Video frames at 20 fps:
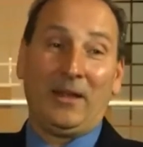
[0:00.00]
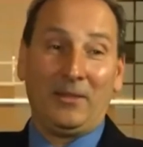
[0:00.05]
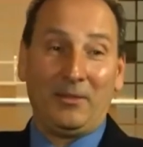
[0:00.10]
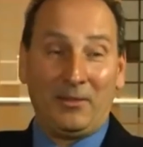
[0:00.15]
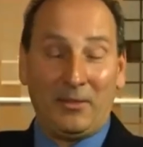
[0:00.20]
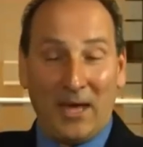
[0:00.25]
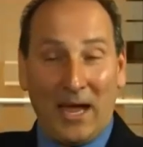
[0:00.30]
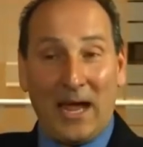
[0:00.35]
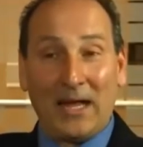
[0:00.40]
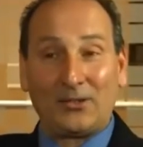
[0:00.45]

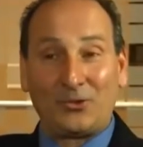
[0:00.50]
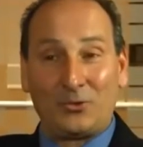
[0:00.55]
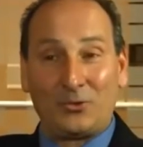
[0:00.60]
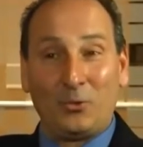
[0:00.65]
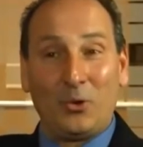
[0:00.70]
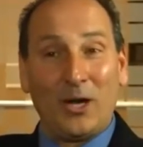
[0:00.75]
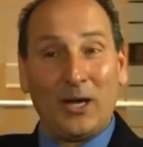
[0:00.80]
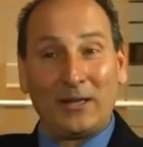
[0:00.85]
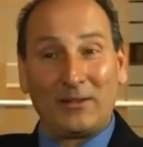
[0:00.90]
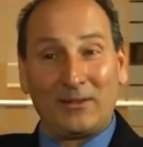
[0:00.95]
And that's
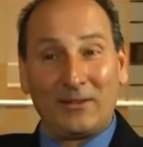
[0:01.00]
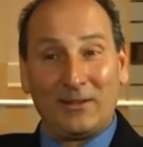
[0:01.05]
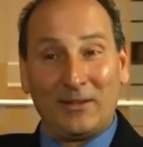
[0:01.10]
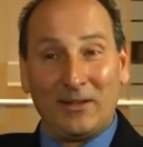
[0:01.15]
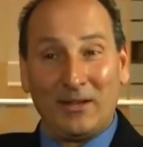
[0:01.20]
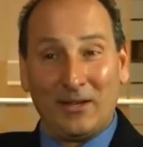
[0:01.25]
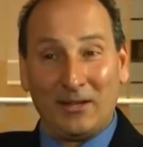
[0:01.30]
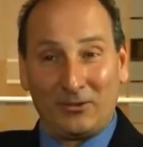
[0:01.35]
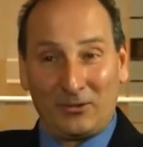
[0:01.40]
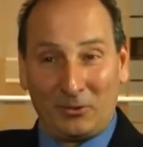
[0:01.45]
what
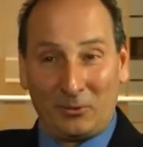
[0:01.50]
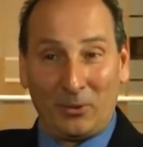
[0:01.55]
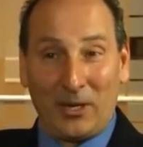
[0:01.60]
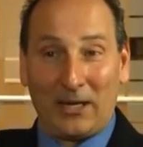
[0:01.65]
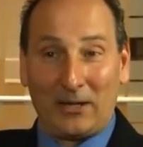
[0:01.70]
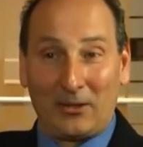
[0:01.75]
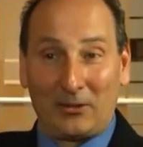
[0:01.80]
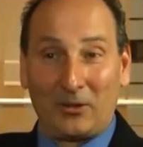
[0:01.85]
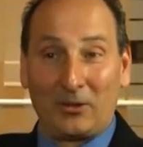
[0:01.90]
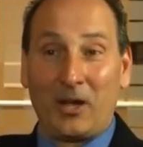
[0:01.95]
a
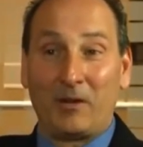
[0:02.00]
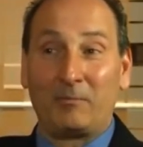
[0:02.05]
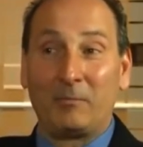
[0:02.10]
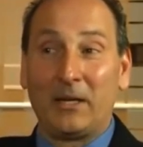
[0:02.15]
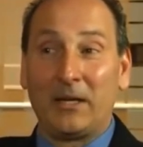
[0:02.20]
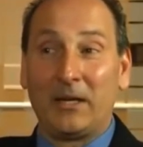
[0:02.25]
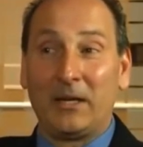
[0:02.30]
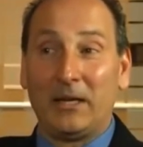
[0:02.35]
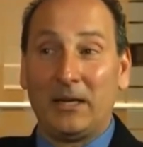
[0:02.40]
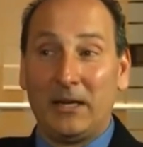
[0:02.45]
tyrannical
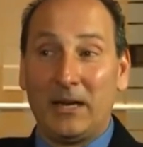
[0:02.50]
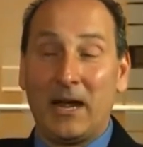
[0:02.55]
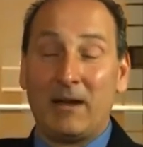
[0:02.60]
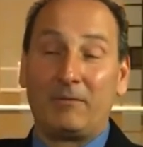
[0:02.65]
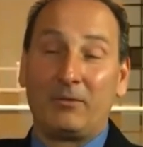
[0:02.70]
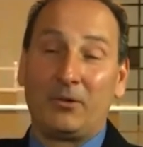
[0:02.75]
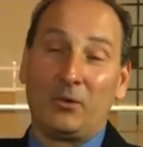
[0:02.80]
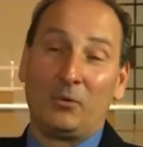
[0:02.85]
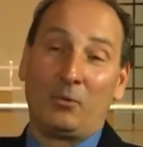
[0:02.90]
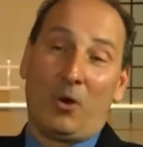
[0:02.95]
government
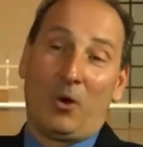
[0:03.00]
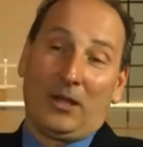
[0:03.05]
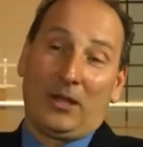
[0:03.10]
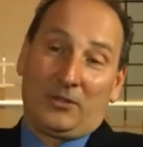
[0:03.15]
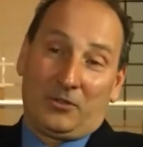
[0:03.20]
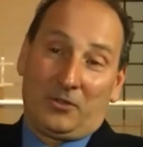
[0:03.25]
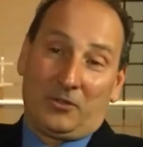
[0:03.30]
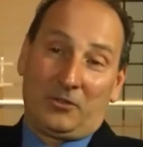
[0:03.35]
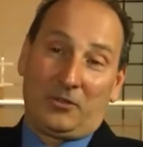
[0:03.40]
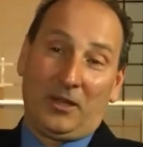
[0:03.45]
never
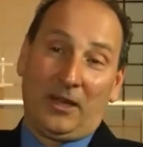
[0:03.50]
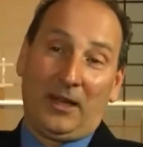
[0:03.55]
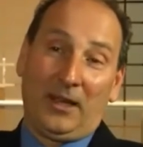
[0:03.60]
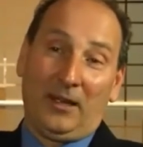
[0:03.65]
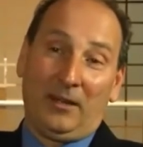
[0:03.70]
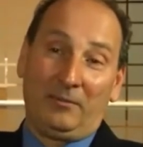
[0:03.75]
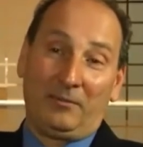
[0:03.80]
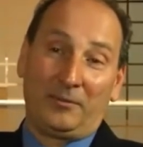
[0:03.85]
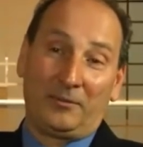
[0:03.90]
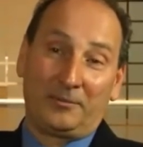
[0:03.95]
wants us to
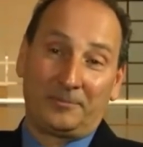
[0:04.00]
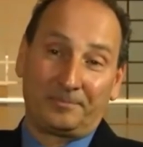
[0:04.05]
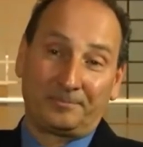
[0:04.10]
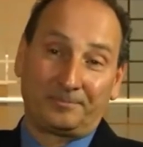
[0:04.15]
have.